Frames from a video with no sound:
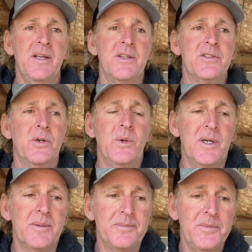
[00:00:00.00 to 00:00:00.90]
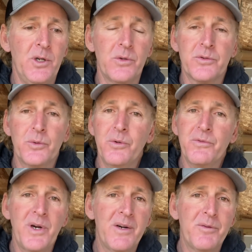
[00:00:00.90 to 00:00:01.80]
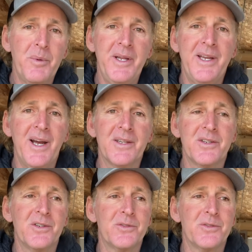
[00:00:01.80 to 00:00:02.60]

so uh, you know there's room for everybody out there